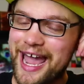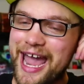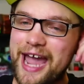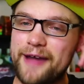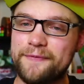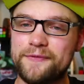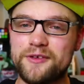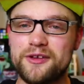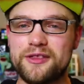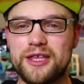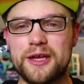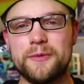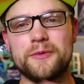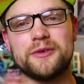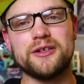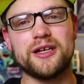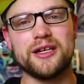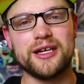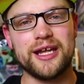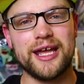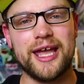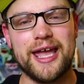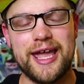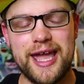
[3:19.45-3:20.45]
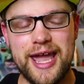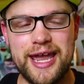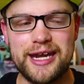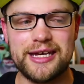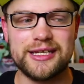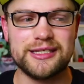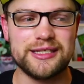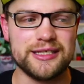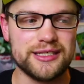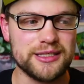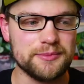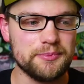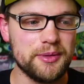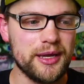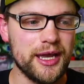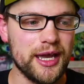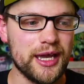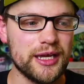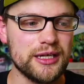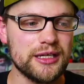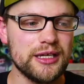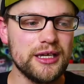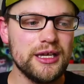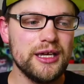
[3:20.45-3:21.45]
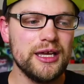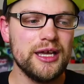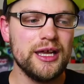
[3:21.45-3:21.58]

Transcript: after they went on hiatus as a band.